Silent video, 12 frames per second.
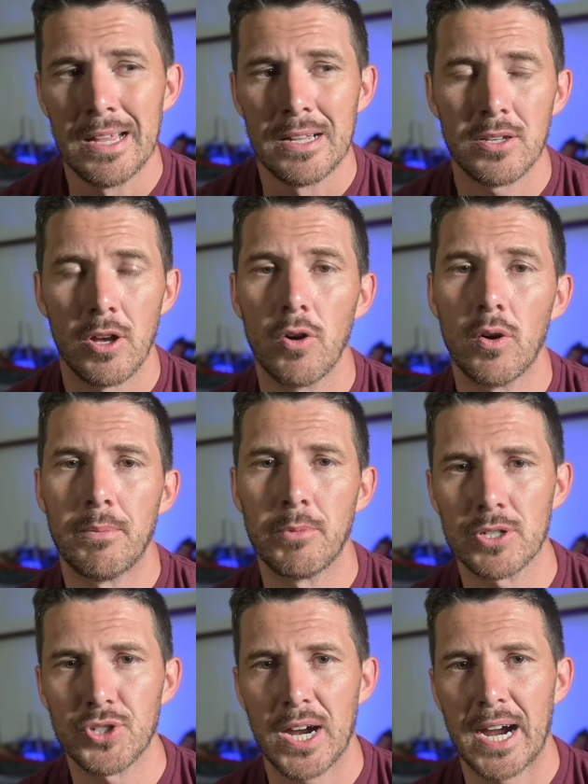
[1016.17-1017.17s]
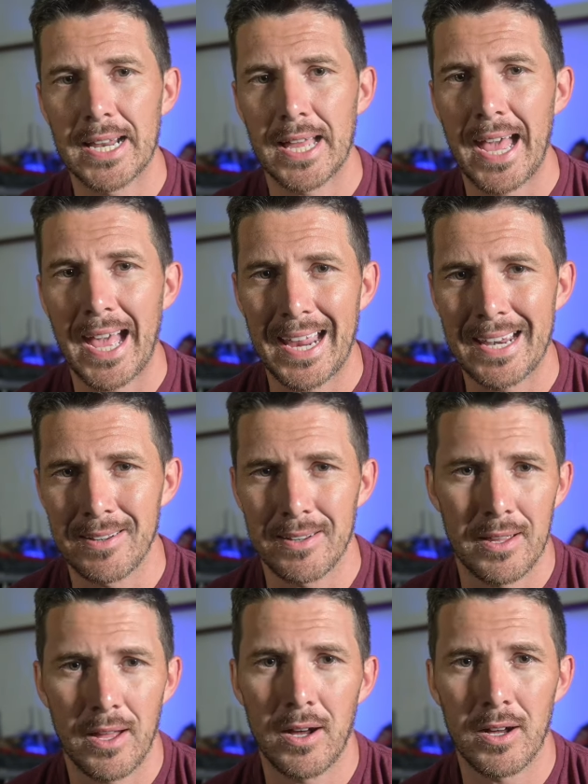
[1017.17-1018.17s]
So I'm going to try to add
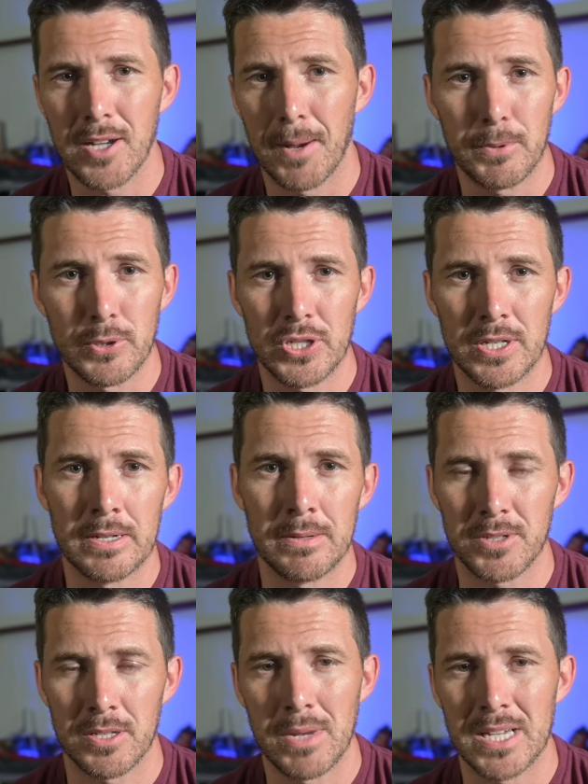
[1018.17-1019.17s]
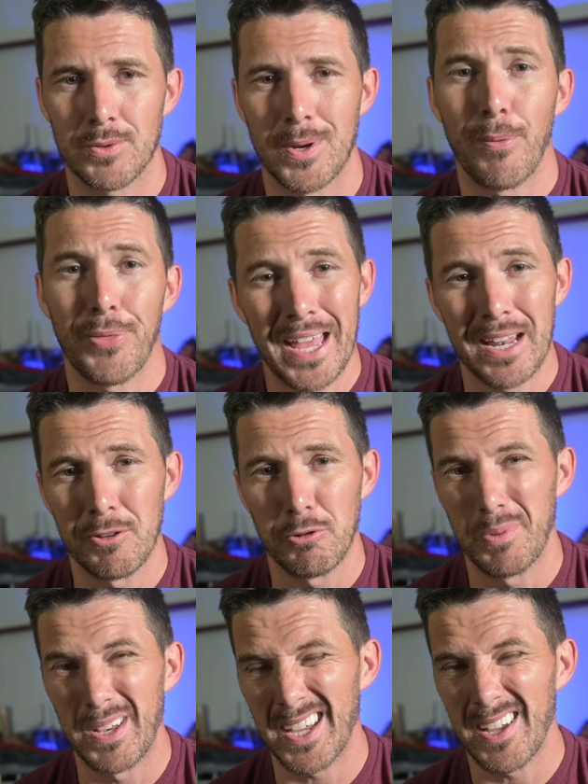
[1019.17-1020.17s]
a couple shims and mess around with that a
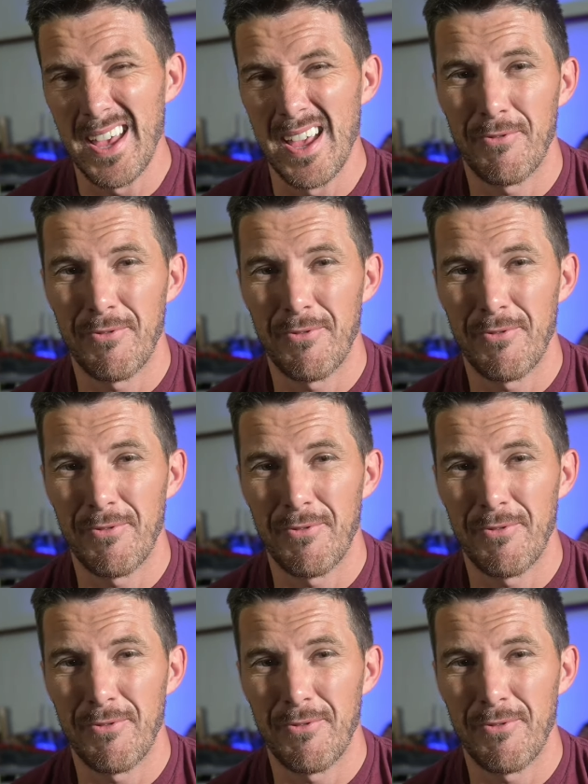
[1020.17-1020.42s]
little bit.